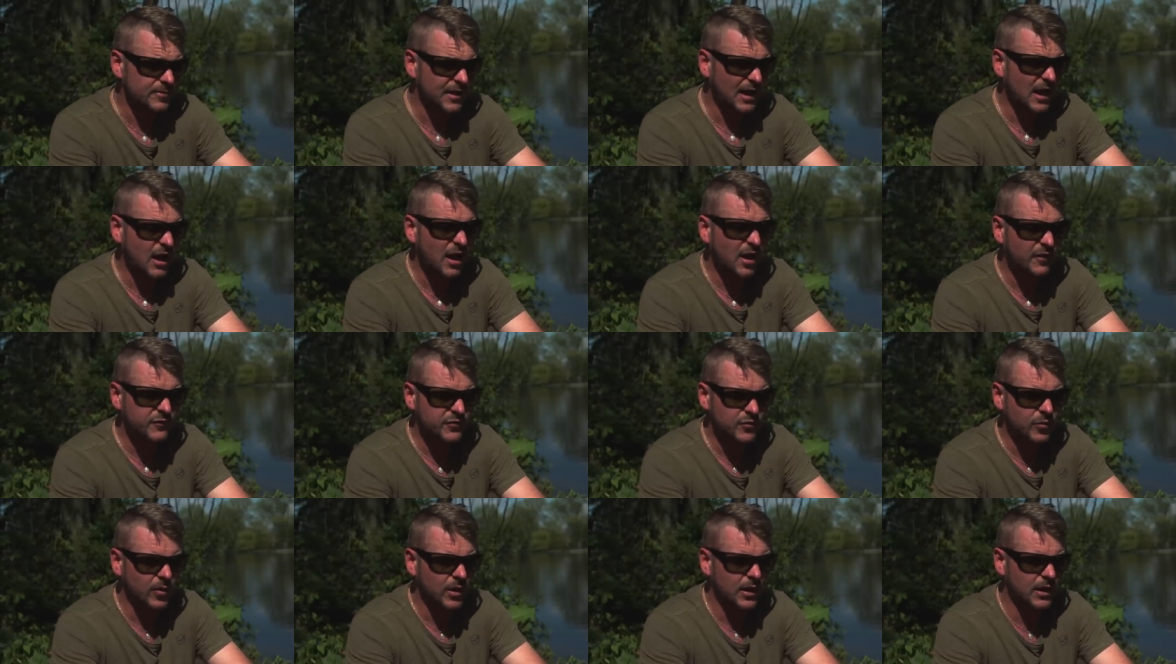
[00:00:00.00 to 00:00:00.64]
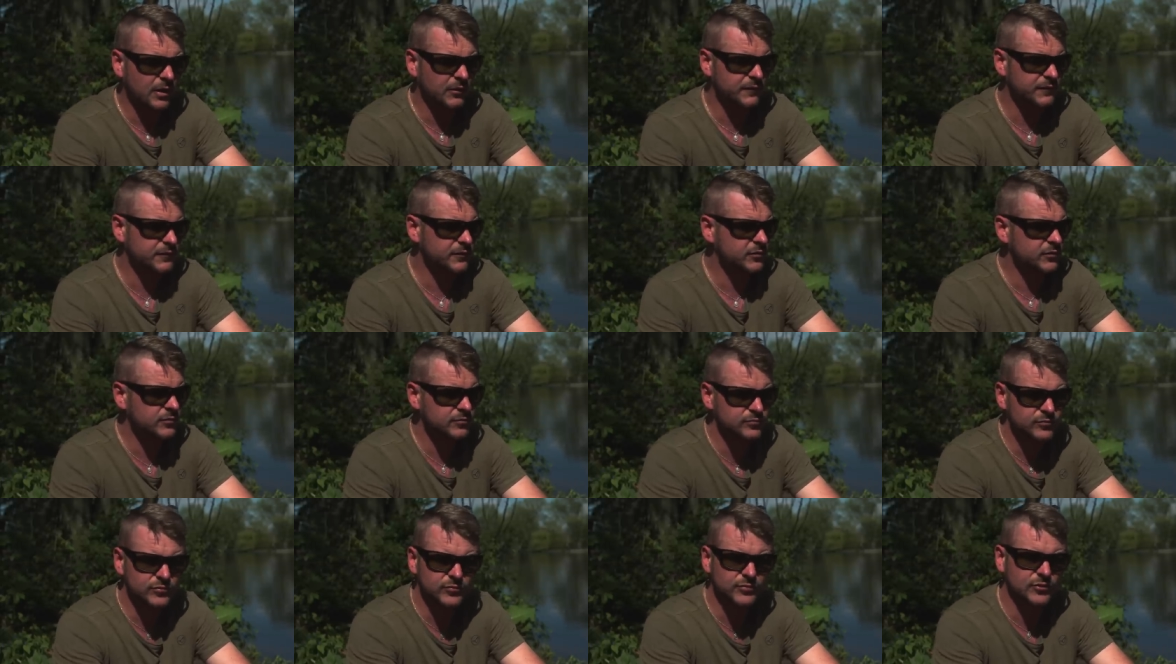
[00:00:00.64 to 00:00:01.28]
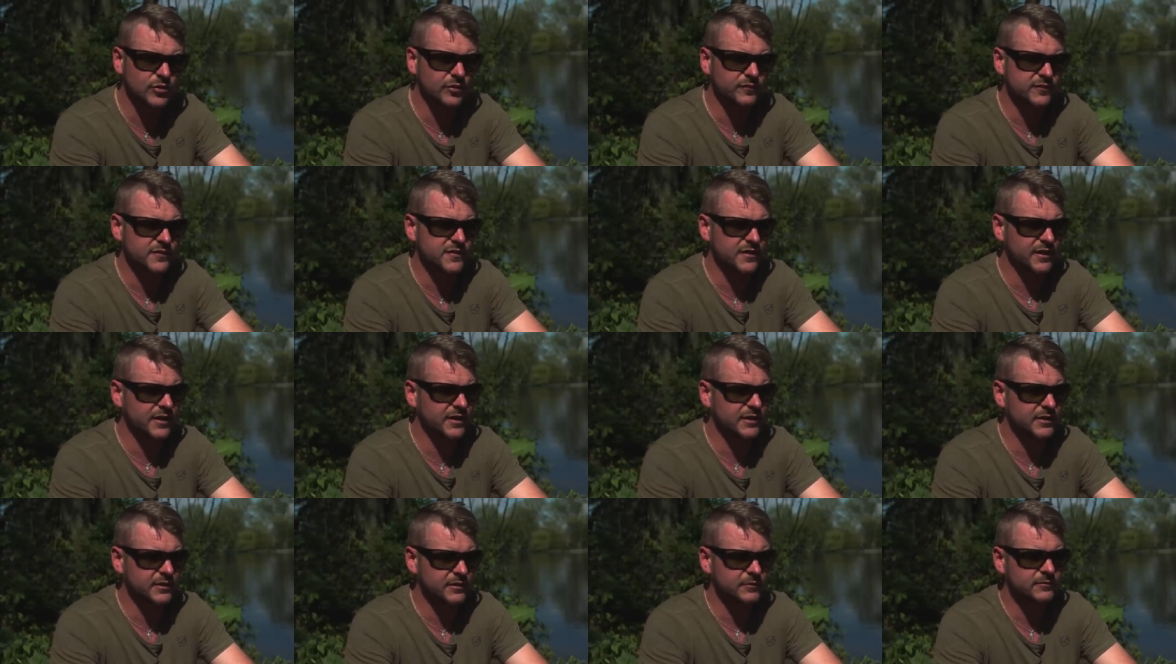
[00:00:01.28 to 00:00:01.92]
about half 12, another
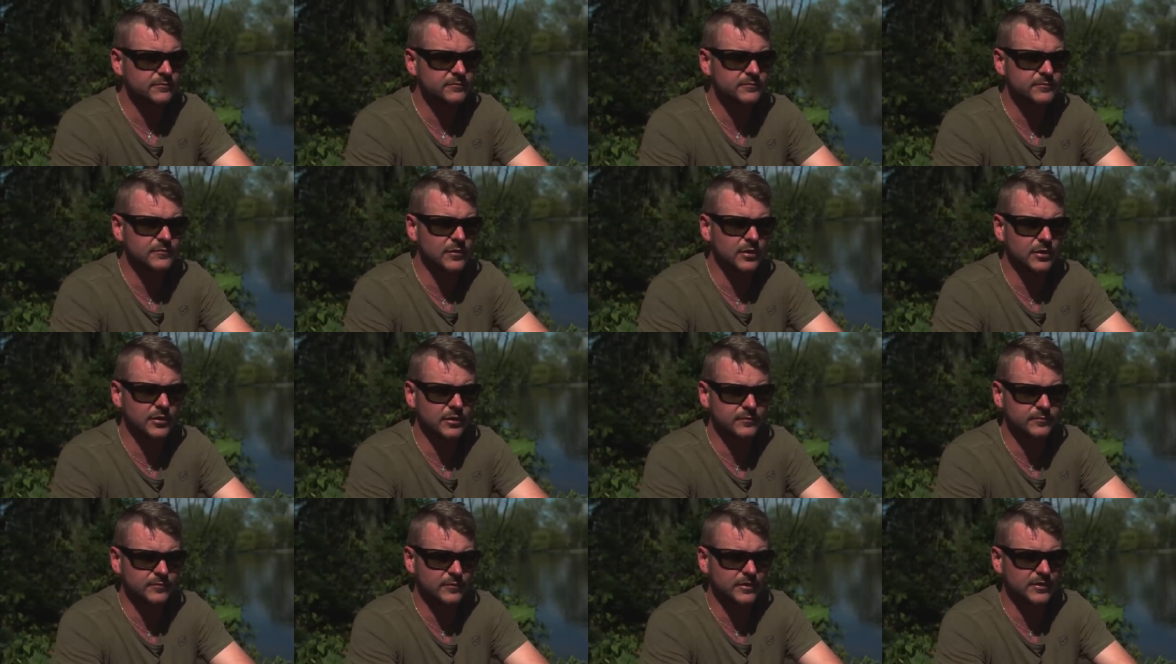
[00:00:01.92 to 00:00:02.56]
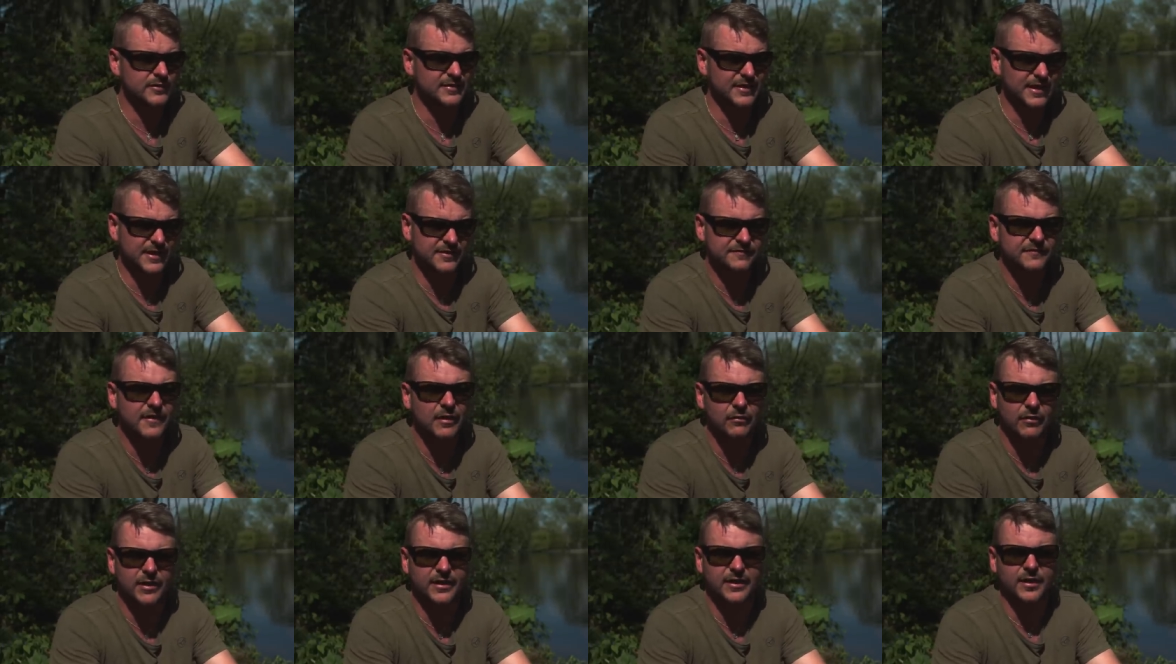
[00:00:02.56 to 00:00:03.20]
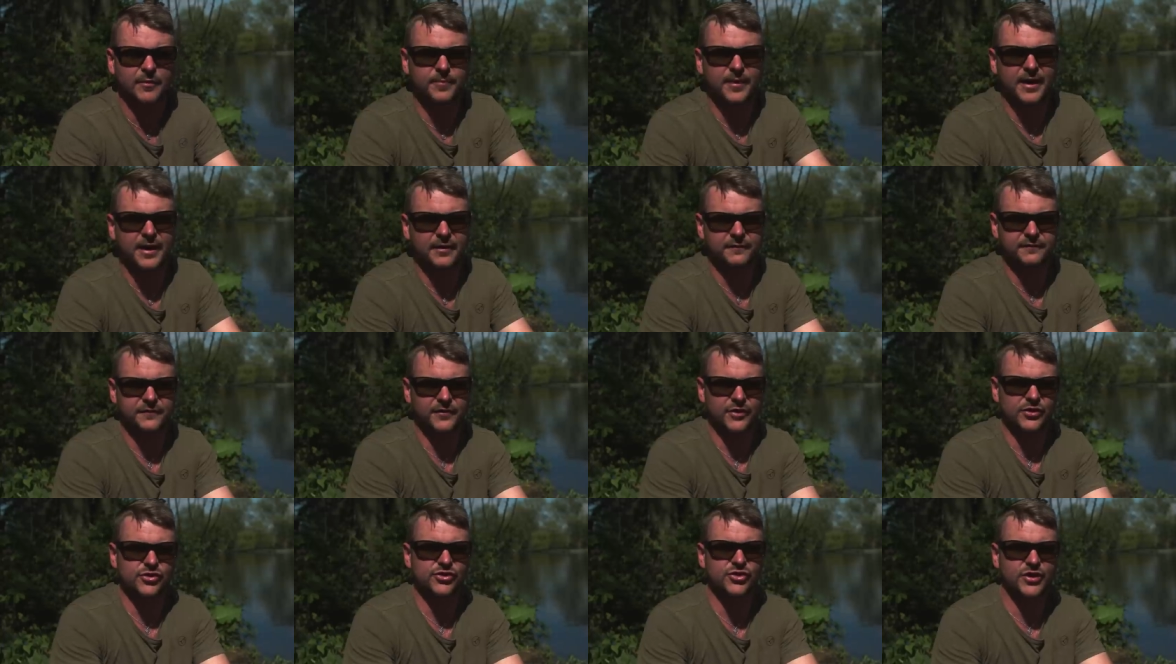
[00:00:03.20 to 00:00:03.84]
take this felt like a better
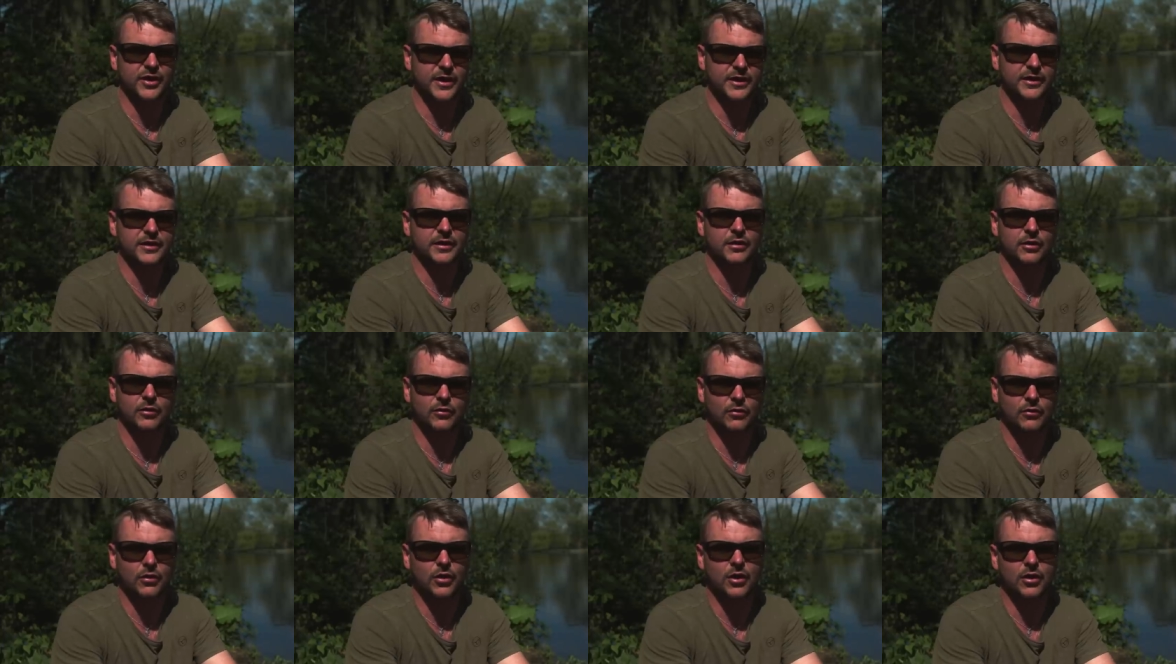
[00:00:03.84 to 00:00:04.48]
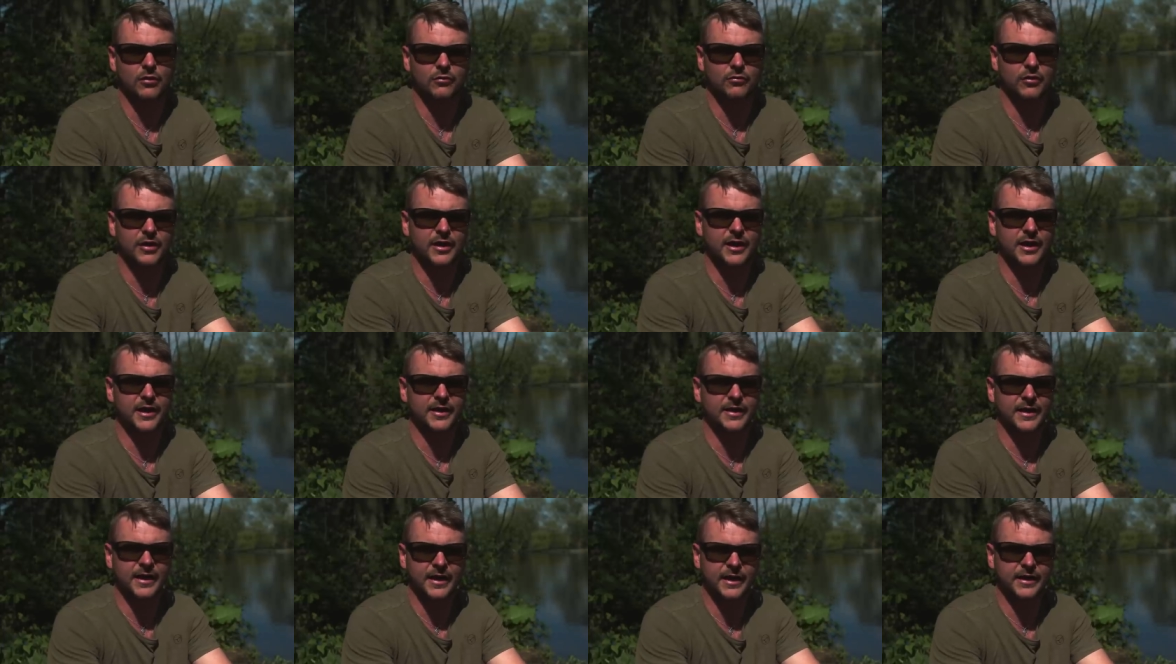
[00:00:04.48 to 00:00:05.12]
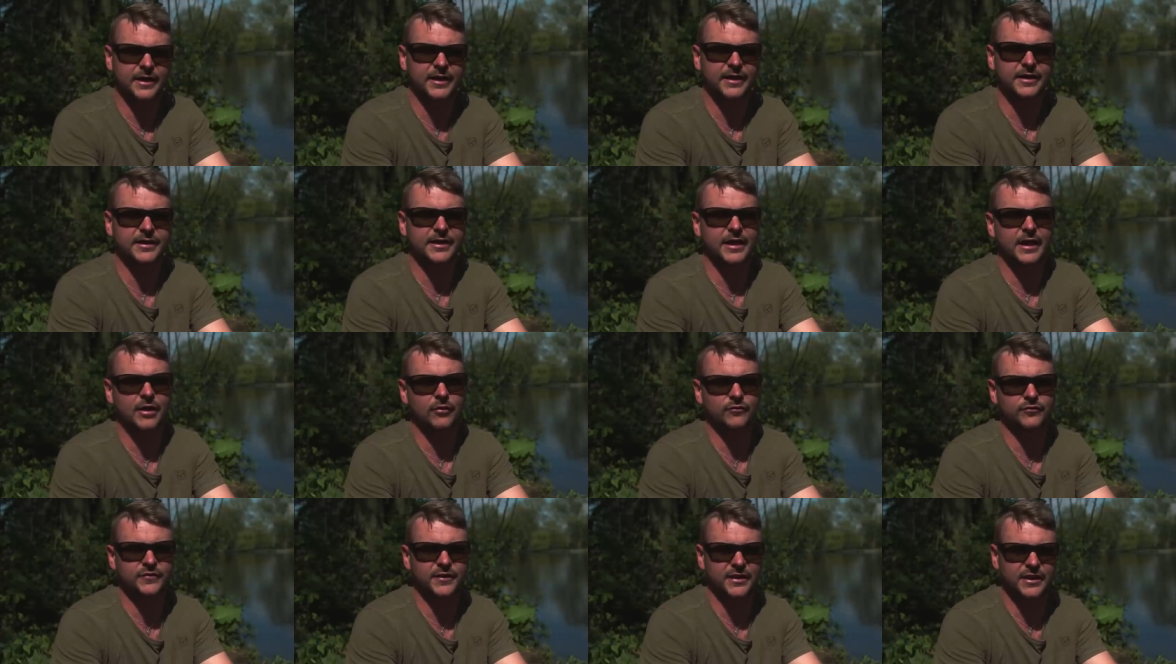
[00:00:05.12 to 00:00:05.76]
fish, taking a lot of line, hanging
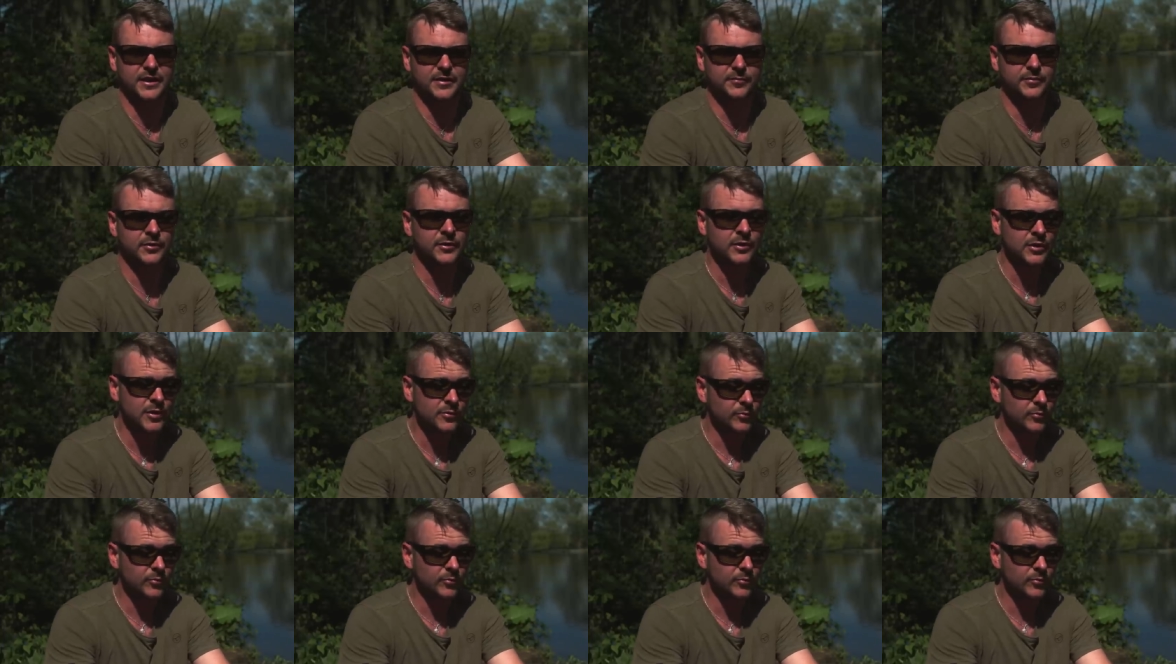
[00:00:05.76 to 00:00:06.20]
down deep.